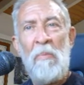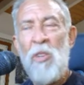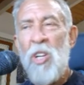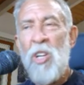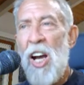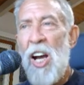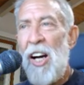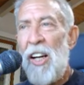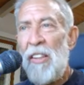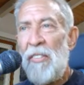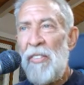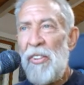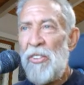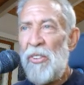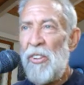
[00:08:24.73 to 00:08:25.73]
Well,
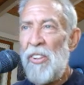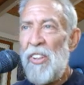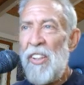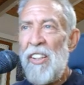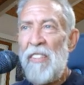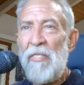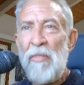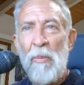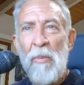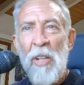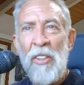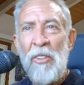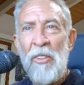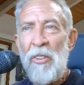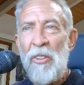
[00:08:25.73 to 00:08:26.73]
if it's good enough for
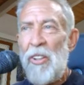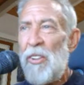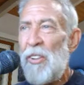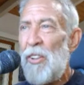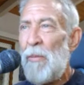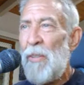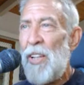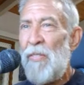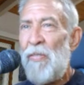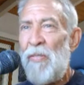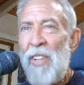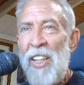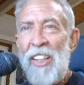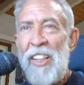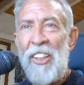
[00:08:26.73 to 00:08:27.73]
my turtle and my
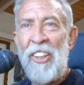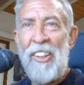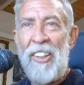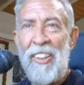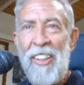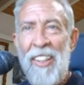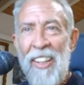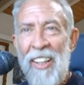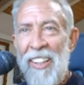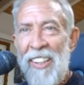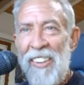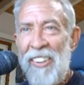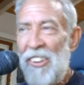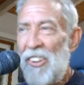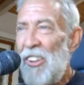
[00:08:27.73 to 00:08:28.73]
fish,
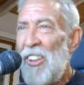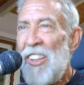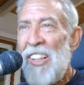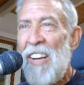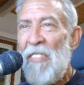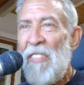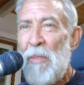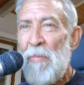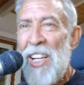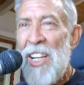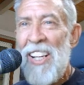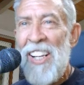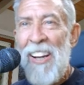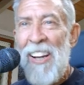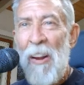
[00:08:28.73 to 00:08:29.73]
it's good enough for
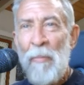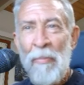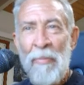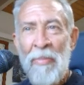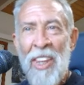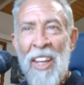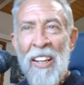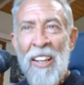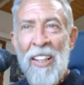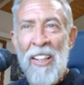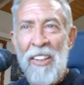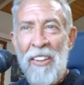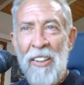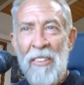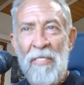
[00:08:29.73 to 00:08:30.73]
me.
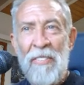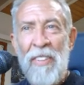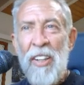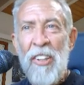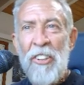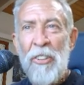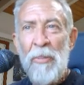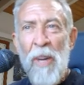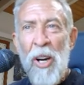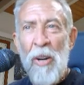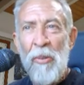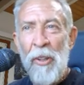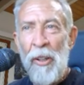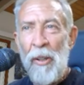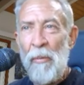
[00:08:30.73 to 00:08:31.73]
They're very
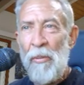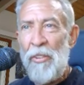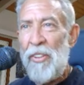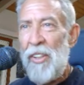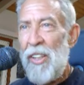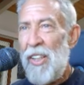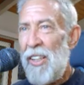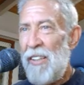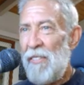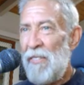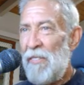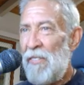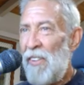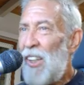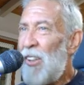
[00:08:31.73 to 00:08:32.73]
small worms,
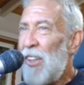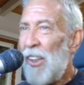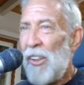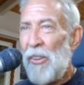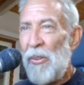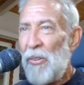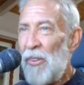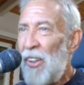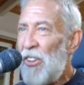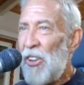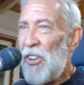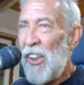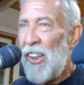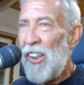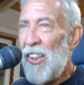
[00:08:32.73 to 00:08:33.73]
very
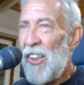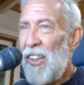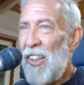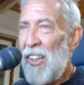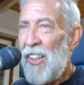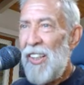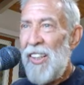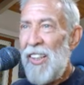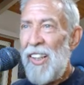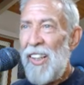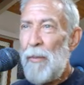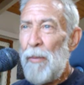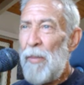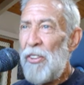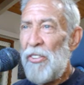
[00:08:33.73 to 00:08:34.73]
crunchy,
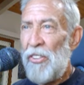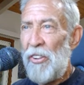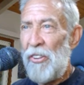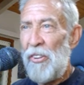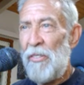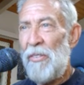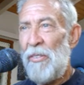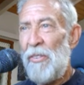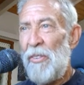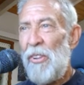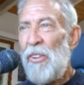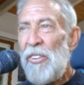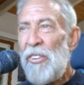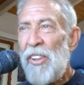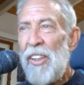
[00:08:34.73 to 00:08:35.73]
and can be served
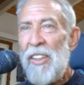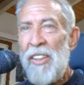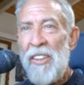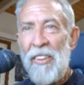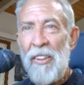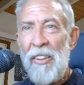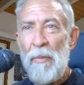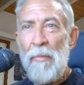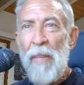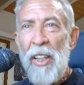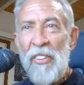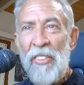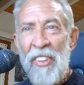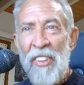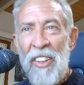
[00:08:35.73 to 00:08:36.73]
roasted or
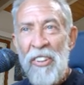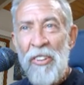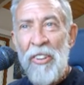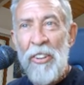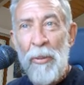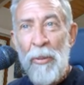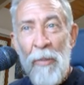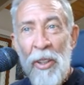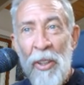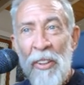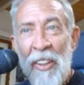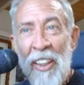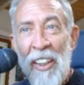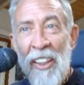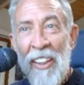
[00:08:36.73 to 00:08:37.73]
mixed into a
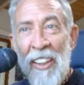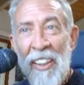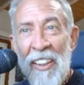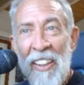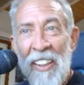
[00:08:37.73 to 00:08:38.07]
smoothie.